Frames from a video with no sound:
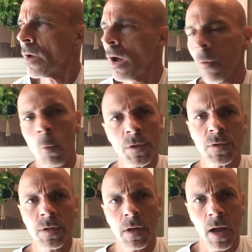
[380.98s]
what's
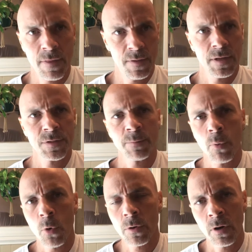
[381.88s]
I think is
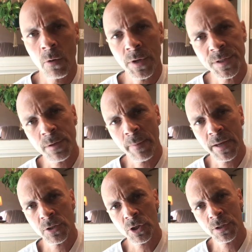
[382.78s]
important always to
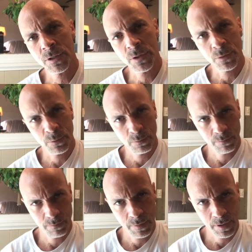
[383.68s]
mention to
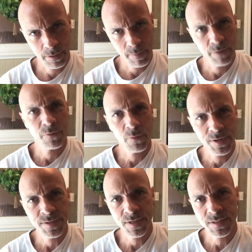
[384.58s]
my
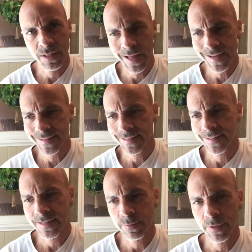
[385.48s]
forensics classes
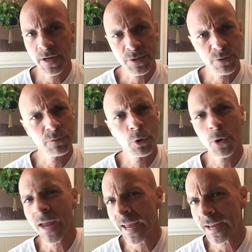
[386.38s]
is because of your
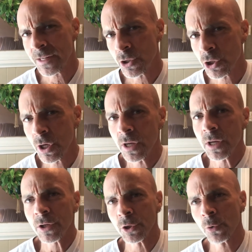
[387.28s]
age,
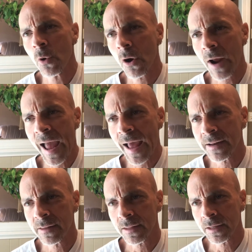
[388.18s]
you are at
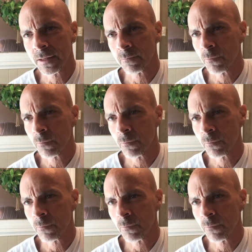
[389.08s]
the